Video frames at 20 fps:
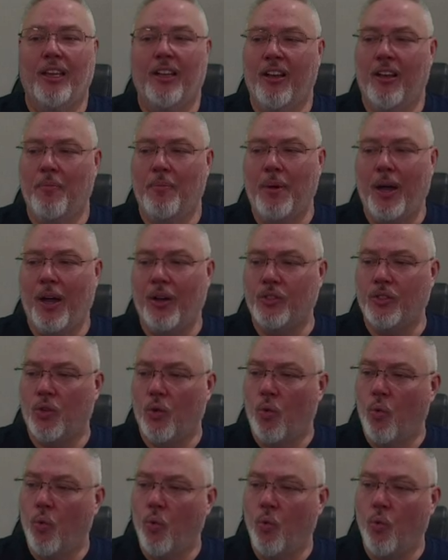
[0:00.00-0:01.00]
about
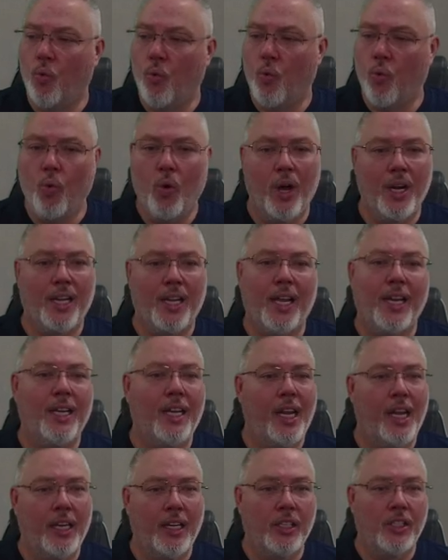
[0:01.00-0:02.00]
what I
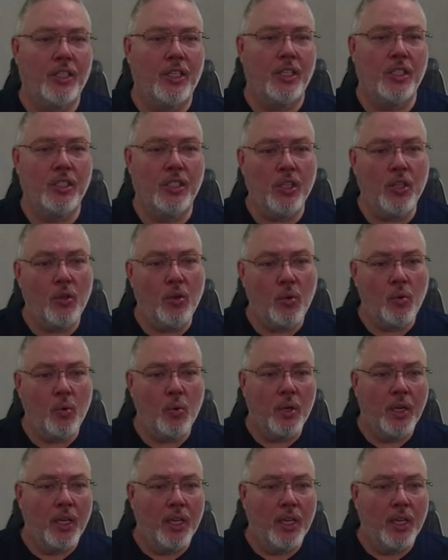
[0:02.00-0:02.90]
needed to do.